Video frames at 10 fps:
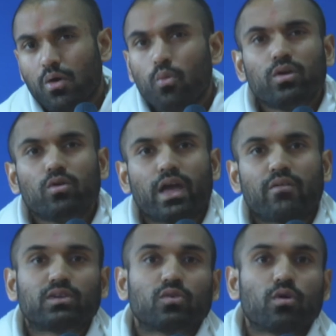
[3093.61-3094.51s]
We don't
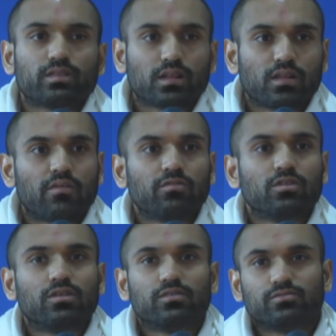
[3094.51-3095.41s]
have to go at the
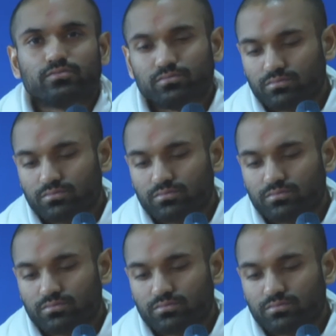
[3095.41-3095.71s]
level of